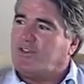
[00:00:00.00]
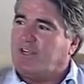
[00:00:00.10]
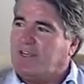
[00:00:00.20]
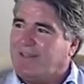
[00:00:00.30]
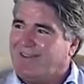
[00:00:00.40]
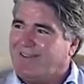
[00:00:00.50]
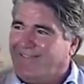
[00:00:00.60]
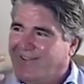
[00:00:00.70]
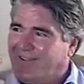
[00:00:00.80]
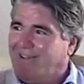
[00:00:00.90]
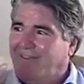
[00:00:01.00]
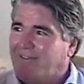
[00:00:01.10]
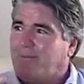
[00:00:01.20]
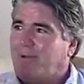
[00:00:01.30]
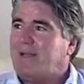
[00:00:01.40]
that you
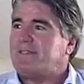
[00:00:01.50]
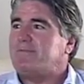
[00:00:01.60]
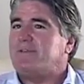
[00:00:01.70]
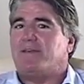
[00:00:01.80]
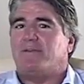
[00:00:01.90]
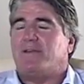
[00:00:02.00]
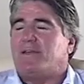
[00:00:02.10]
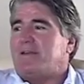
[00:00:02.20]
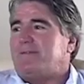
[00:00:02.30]
give your best when you're doing it.